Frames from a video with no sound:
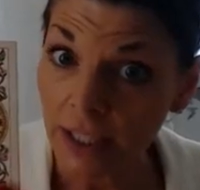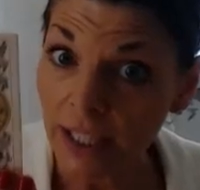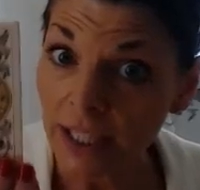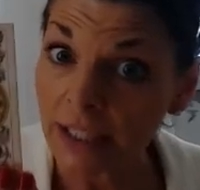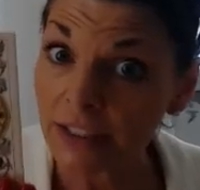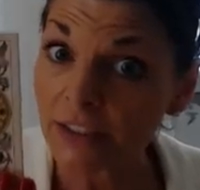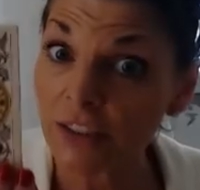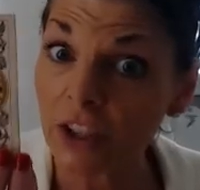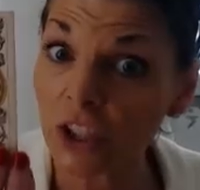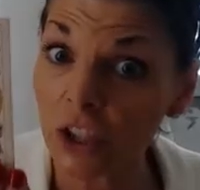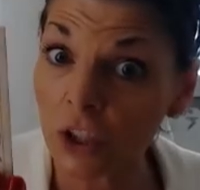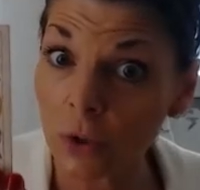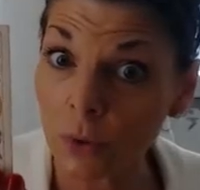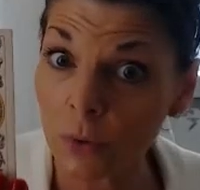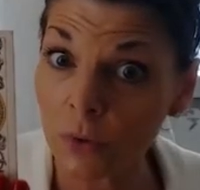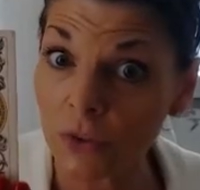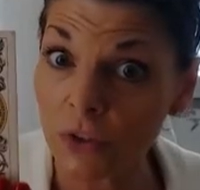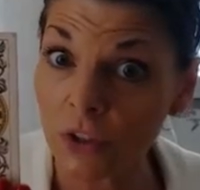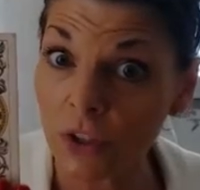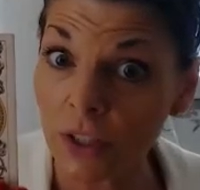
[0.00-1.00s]
It's
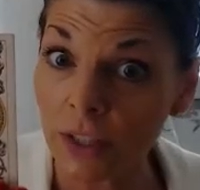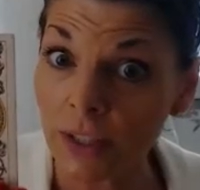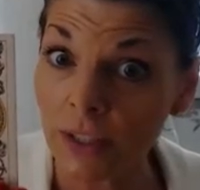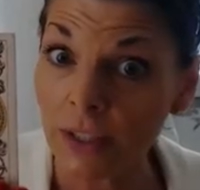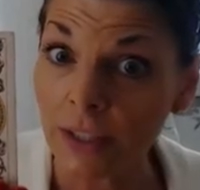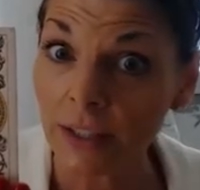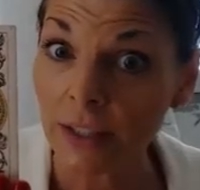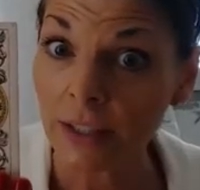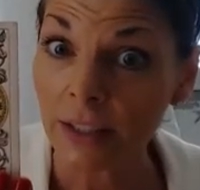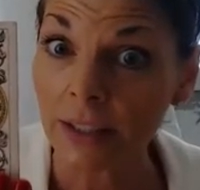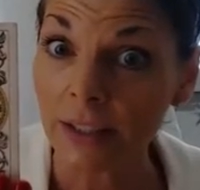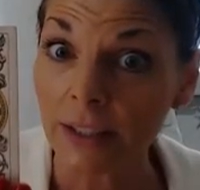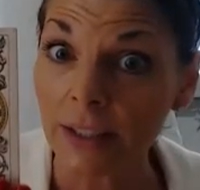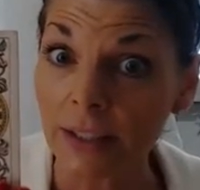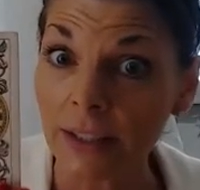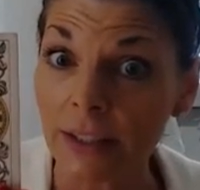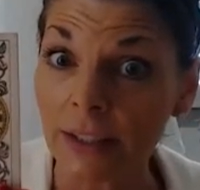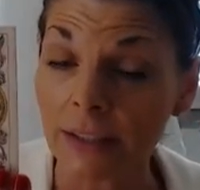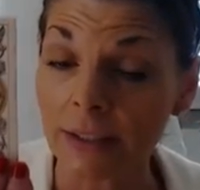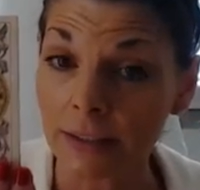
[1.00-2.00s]
huge.
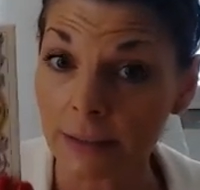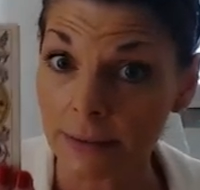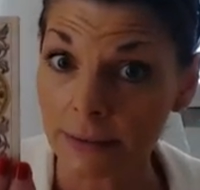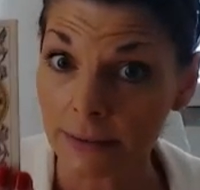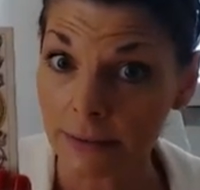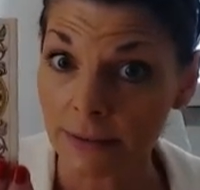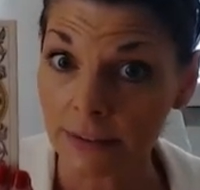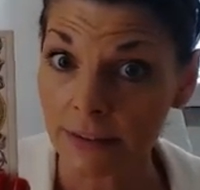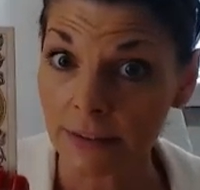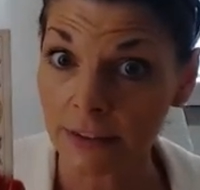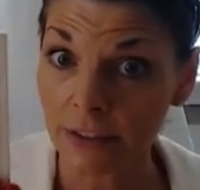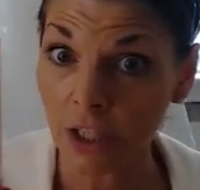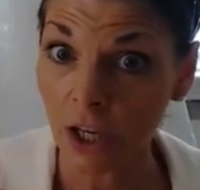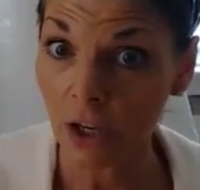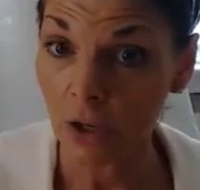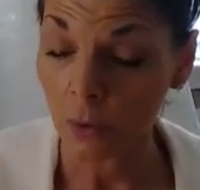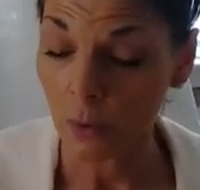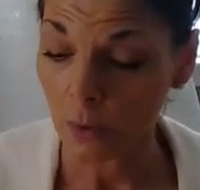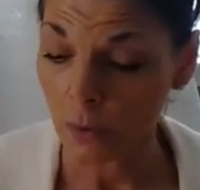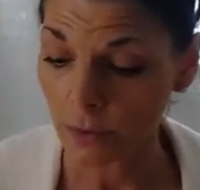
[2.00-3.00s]

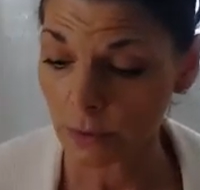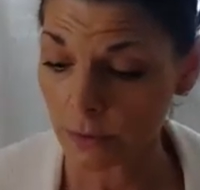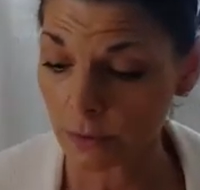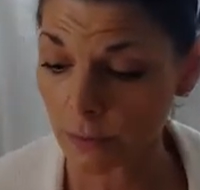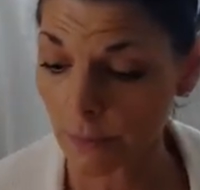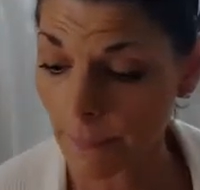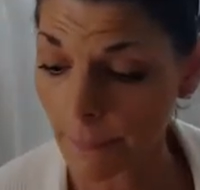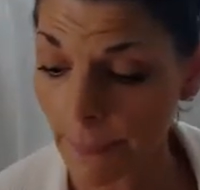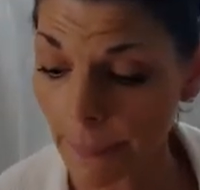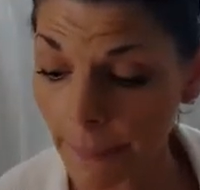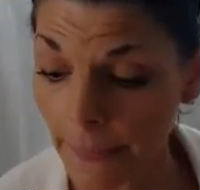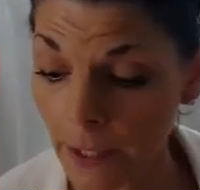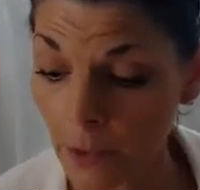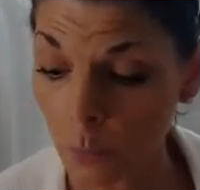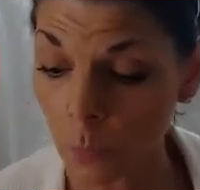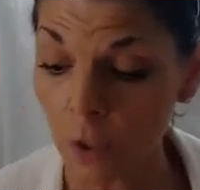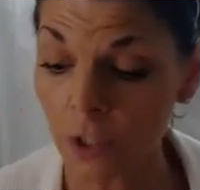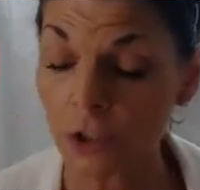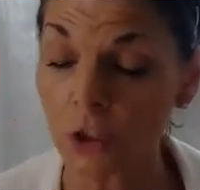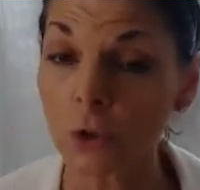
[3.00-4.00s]
So
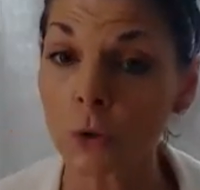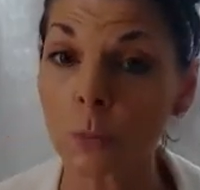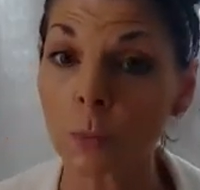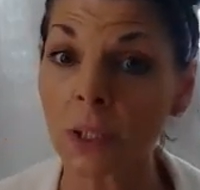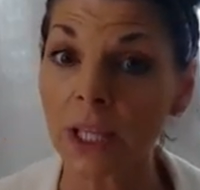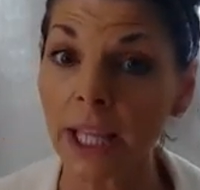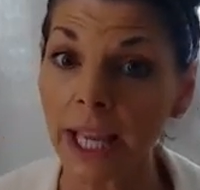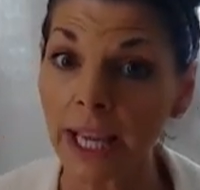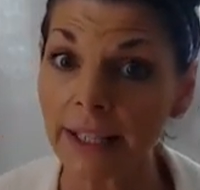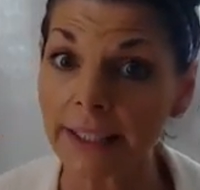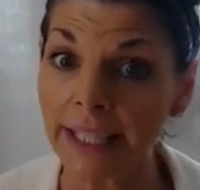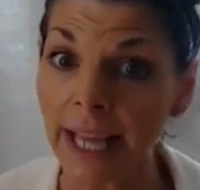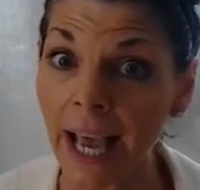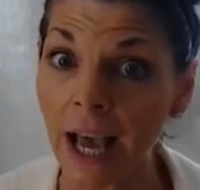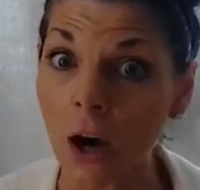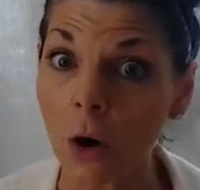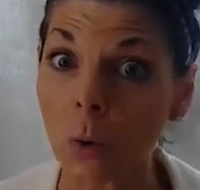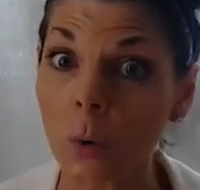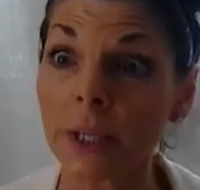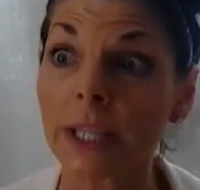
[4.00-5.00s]
what you plant
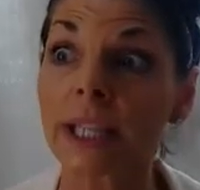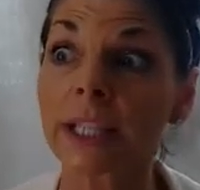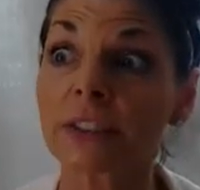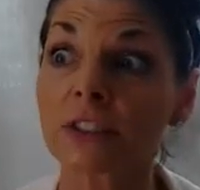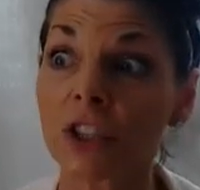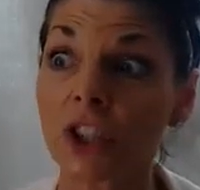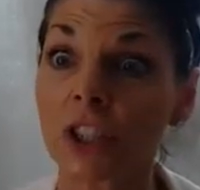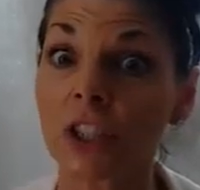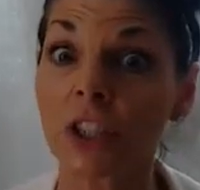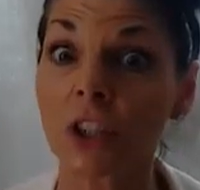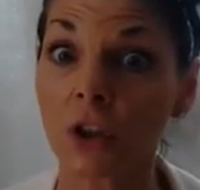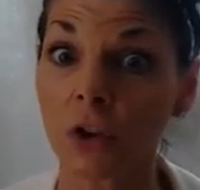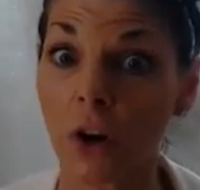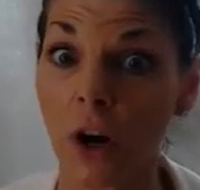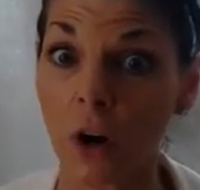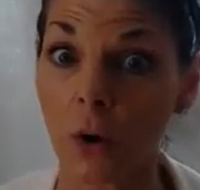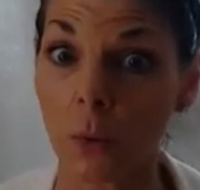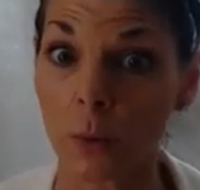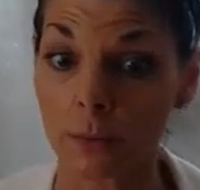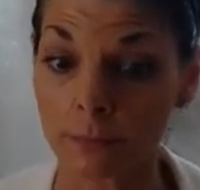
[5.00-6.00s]
now is going to
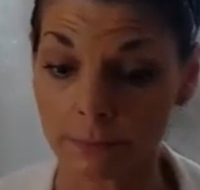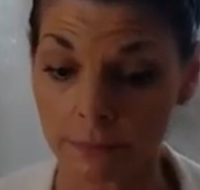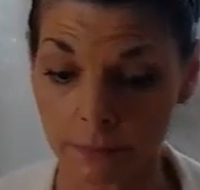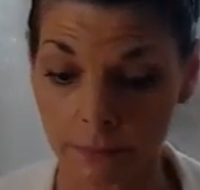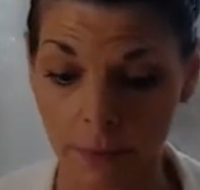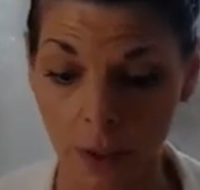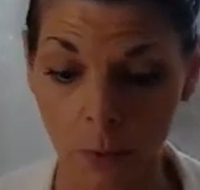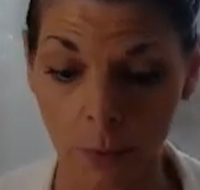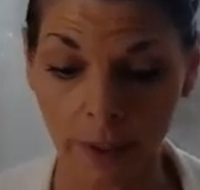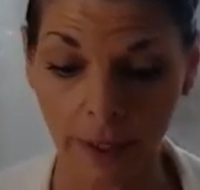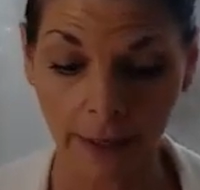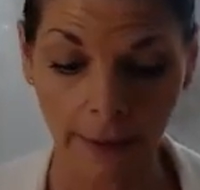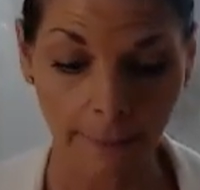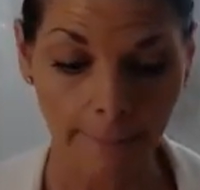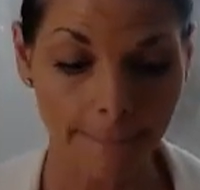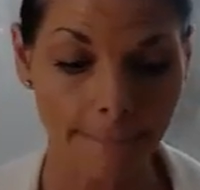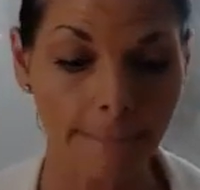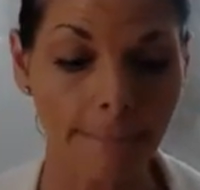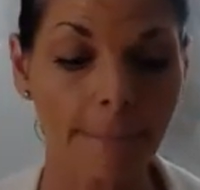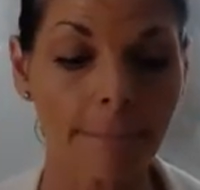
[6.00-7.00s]
grow. Okay,
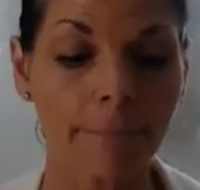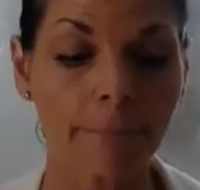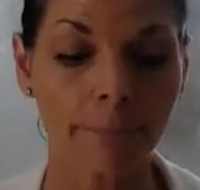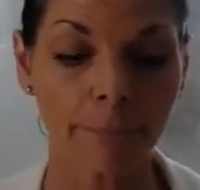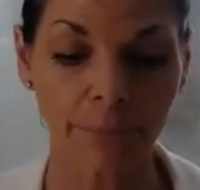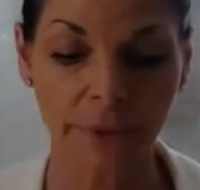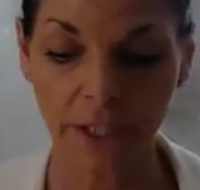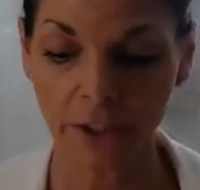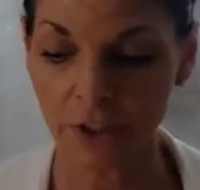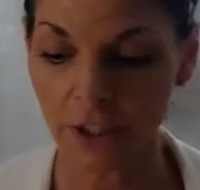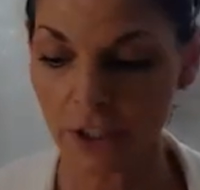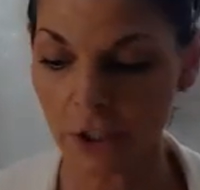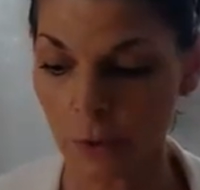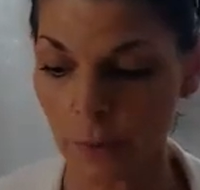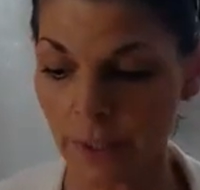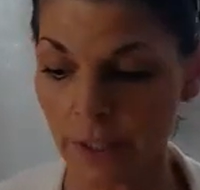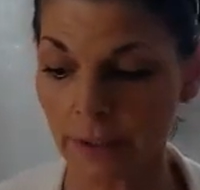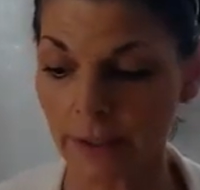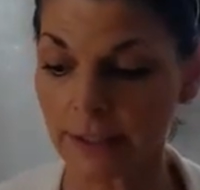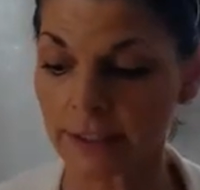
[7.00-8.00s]
there you go,
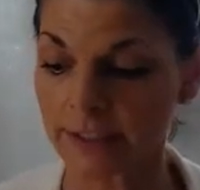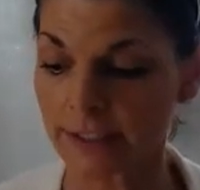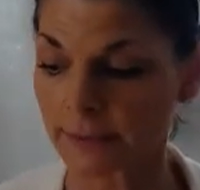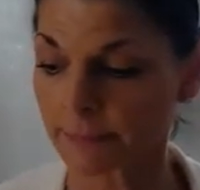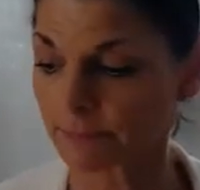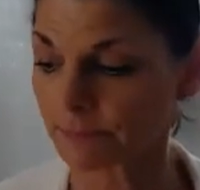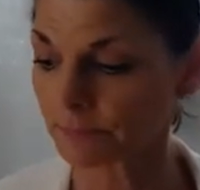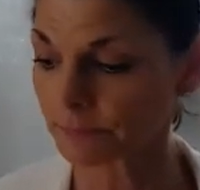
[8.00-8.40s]
Aries.